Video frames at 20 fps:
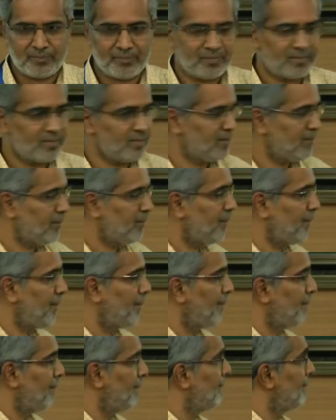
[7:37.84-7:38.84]

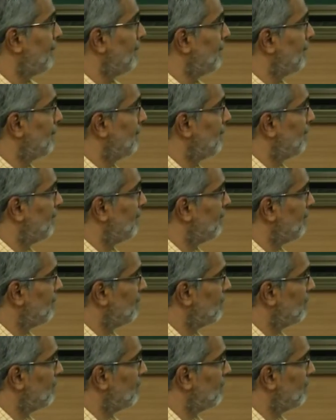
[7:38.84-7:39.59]
Nobody speaks.